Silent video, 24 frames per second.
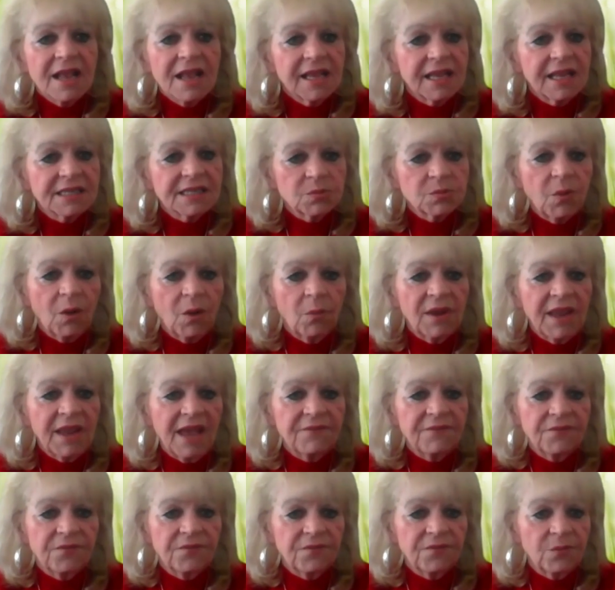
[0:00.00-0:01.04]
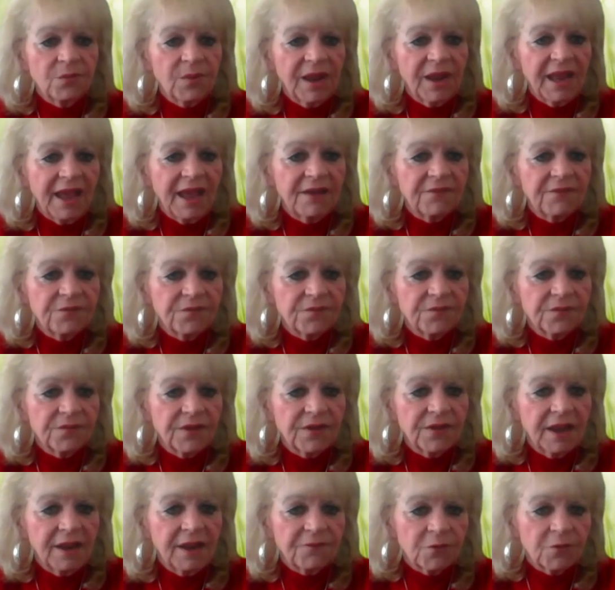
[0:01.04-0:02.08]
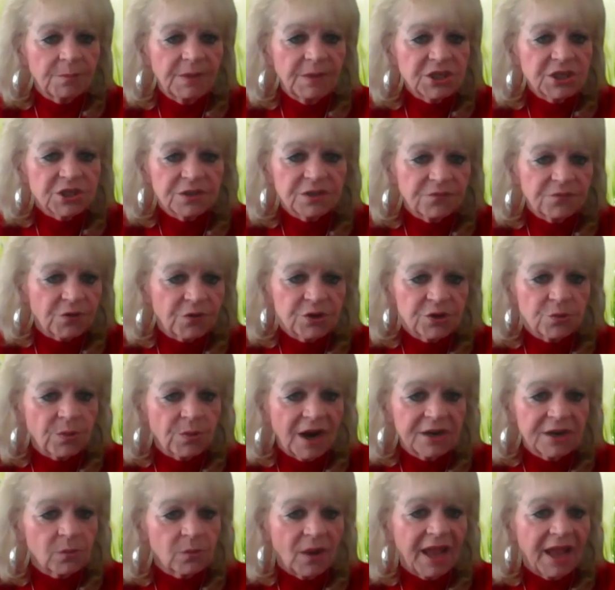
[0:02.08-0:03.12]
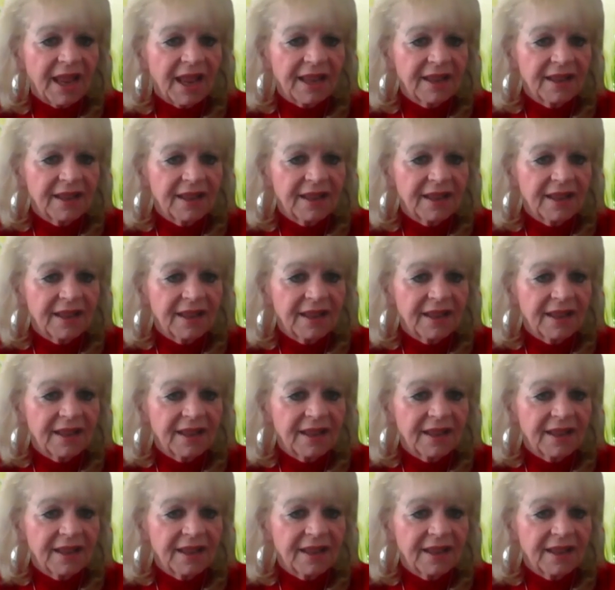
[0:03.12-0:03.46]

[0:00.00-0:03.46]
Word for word: guess what we have we have information for you right away